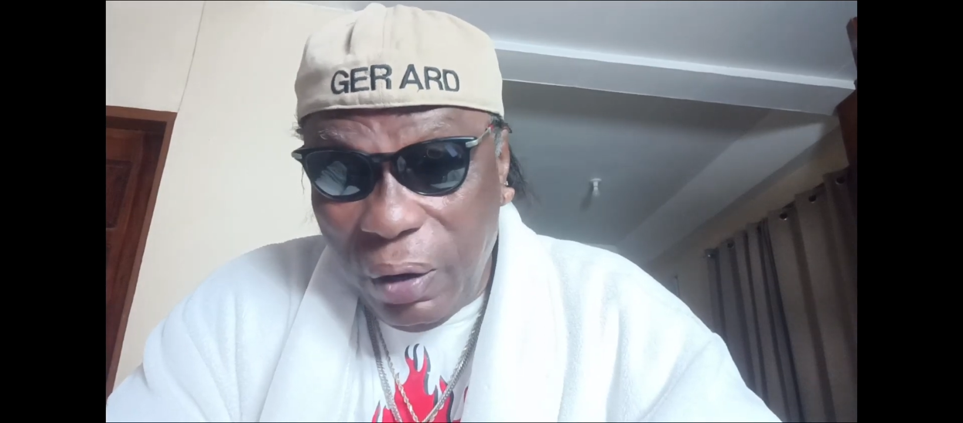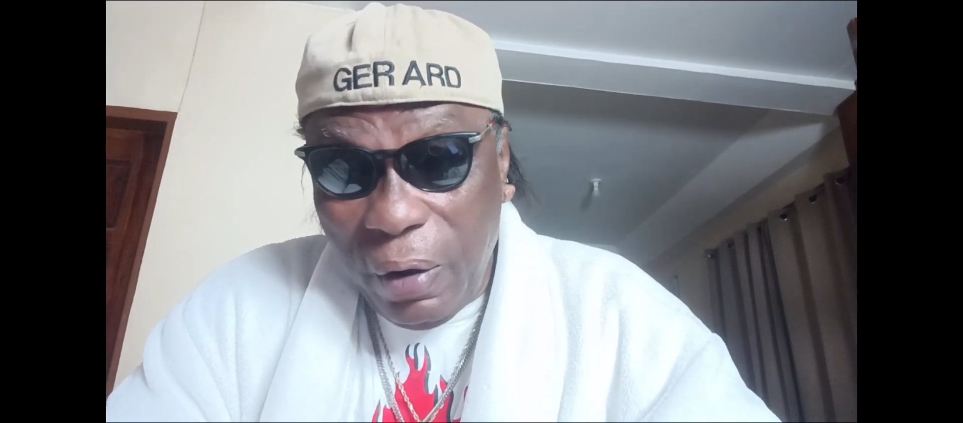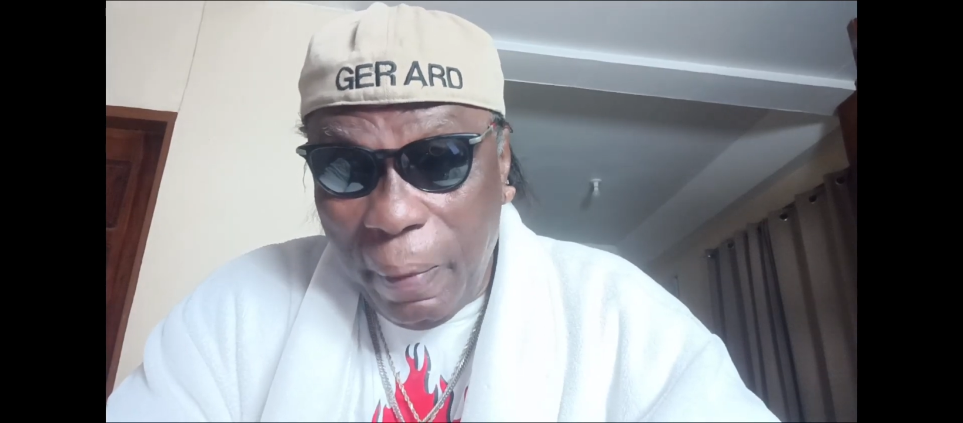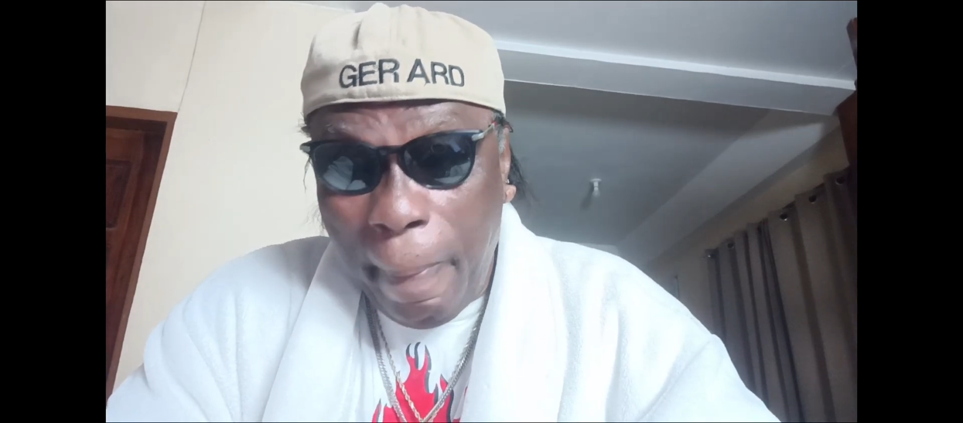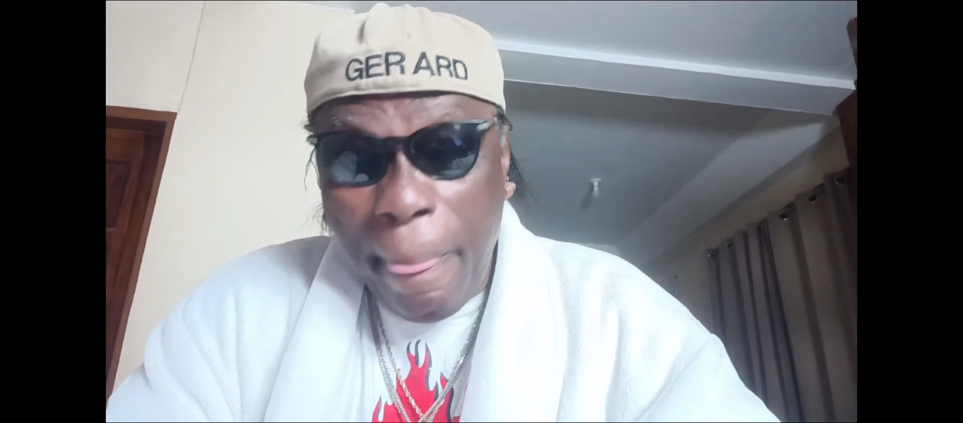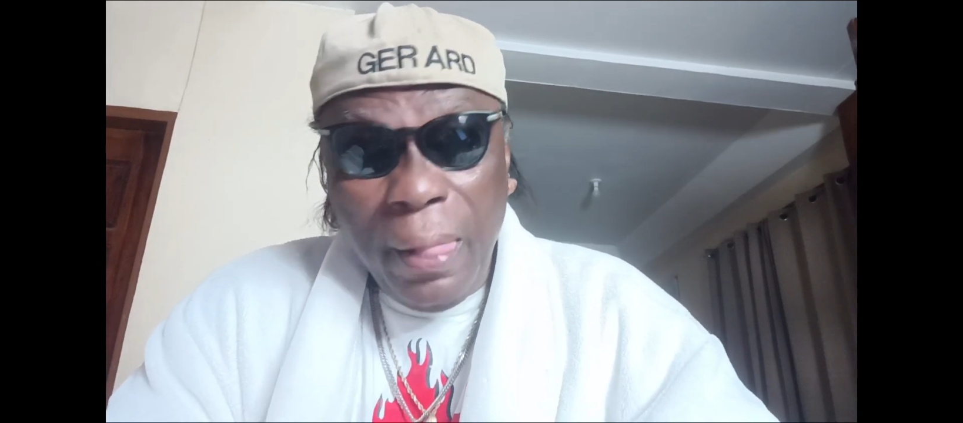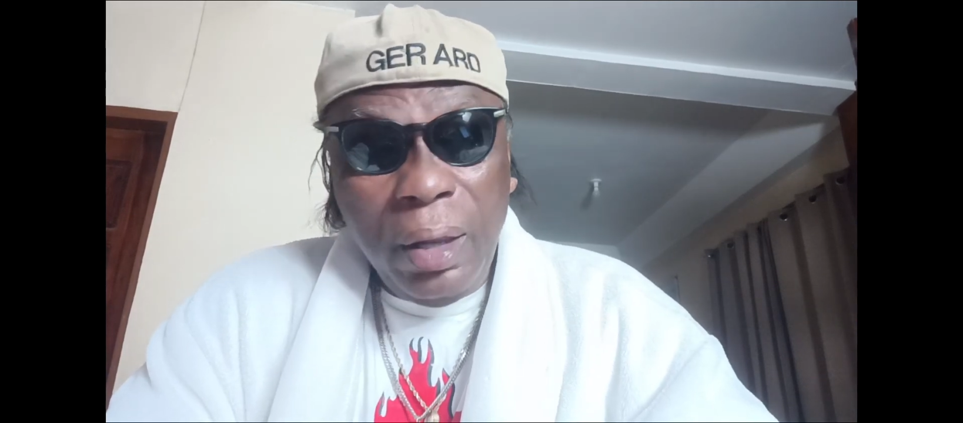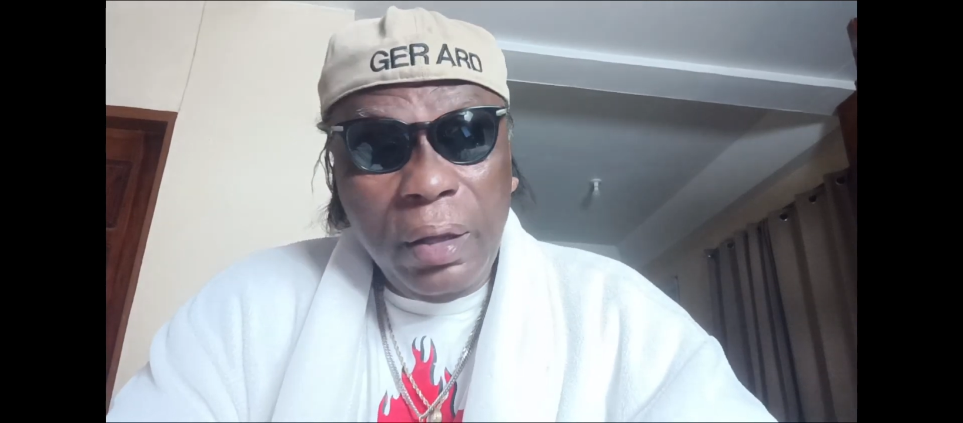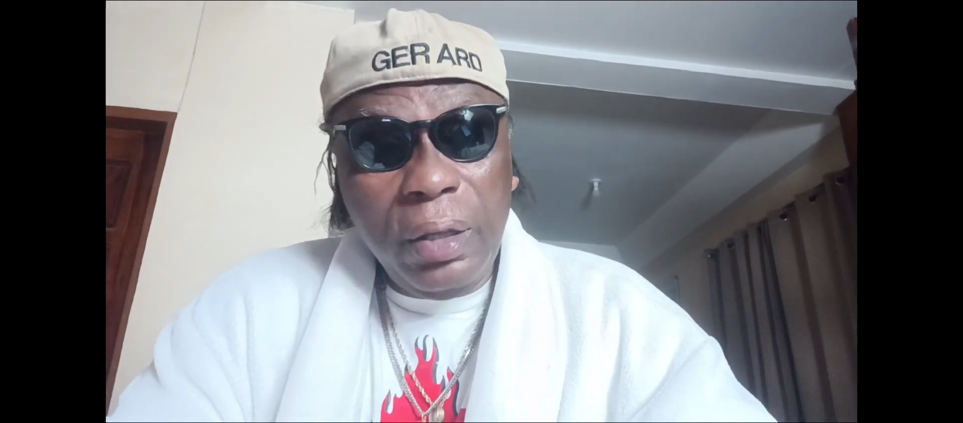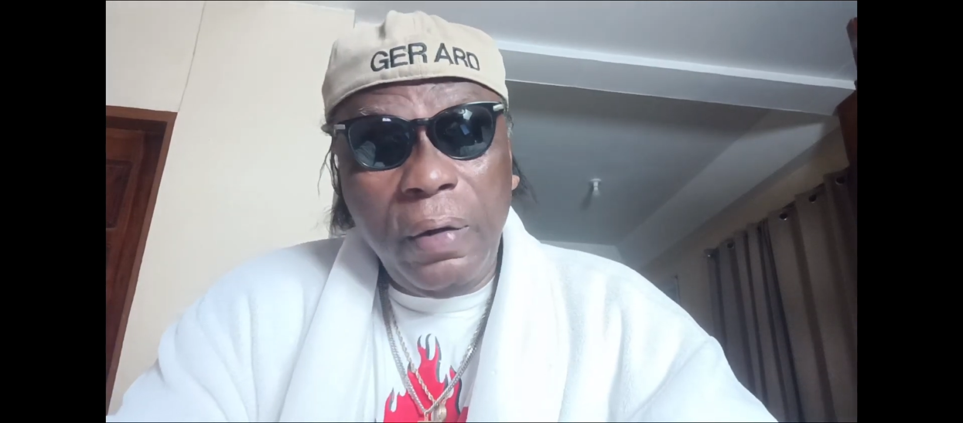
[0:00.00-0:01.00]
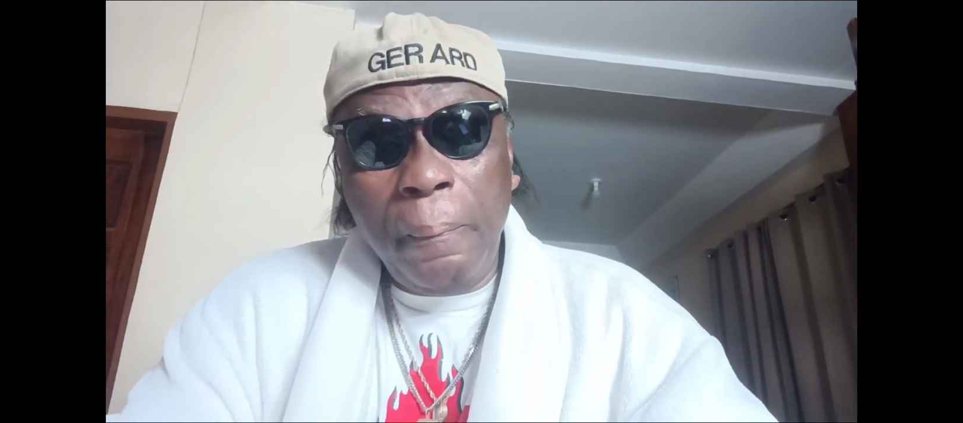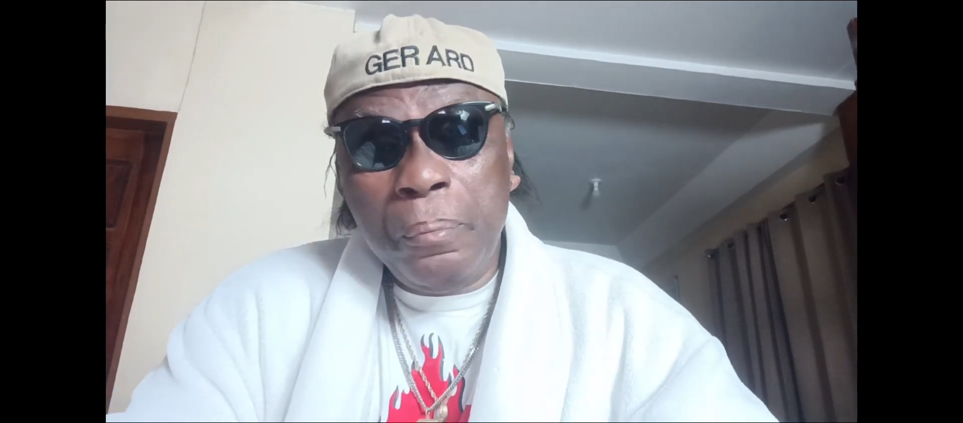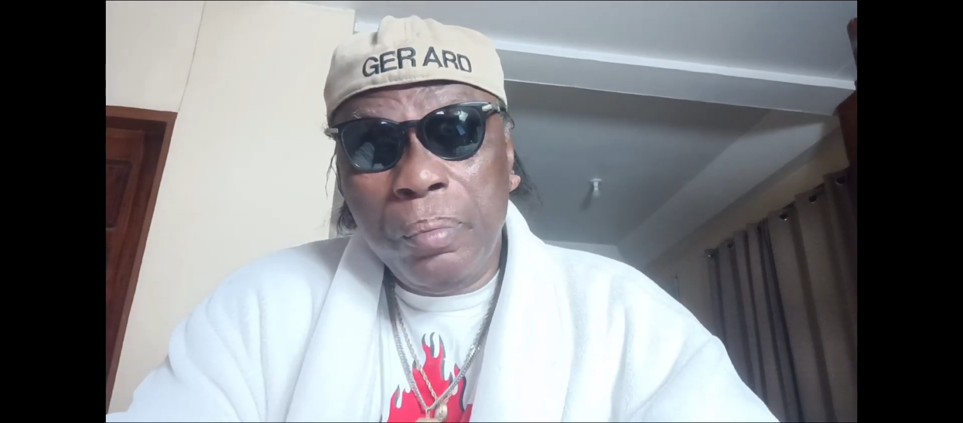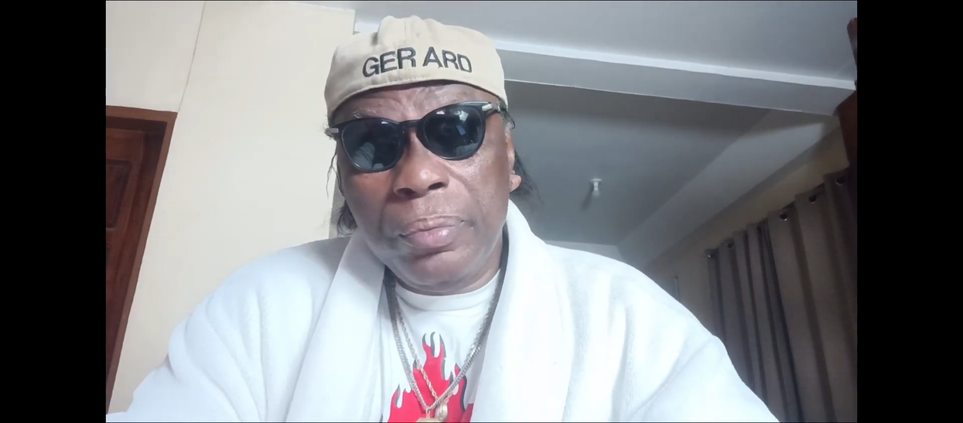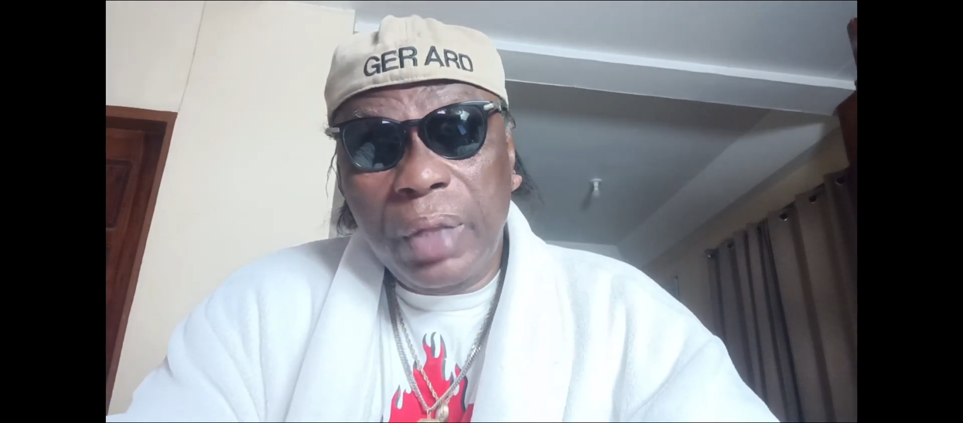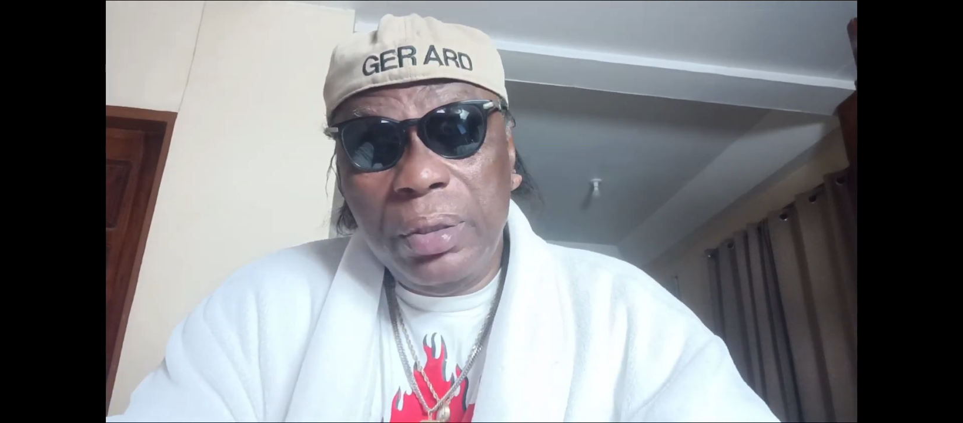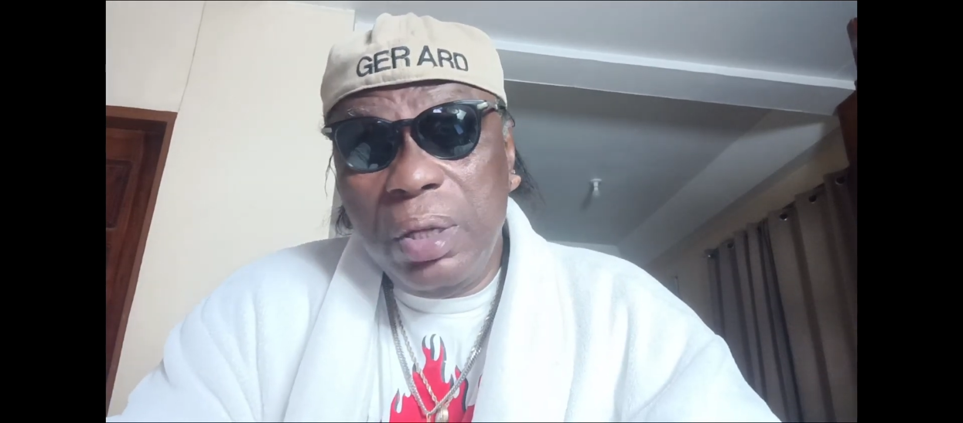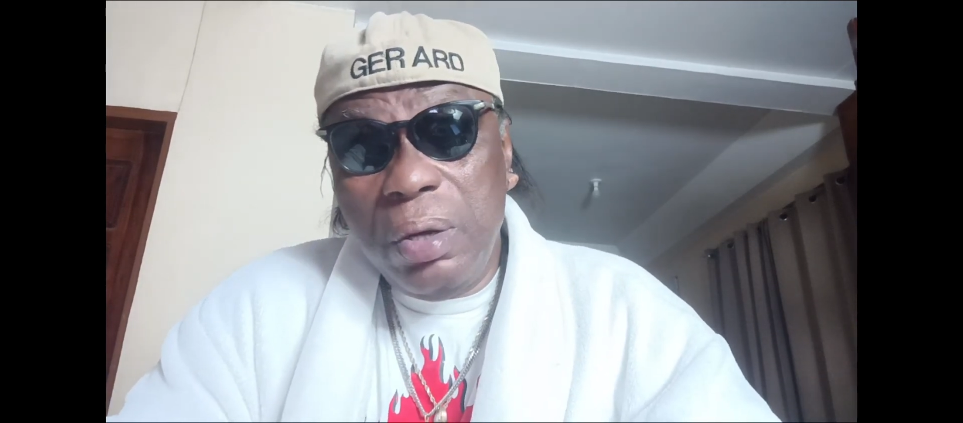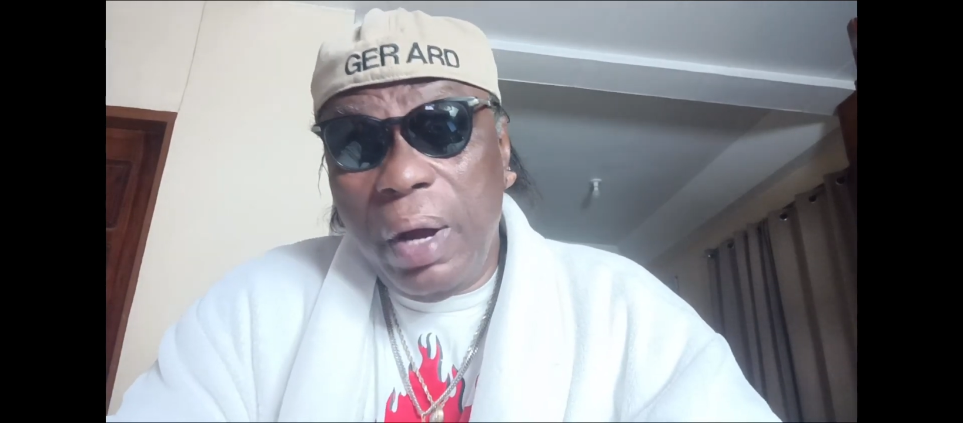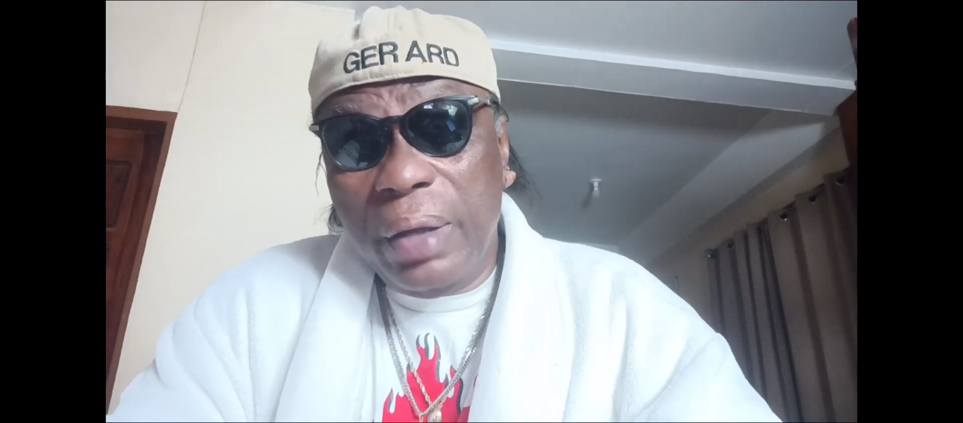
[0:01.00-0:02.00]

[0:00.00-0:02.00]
on, No,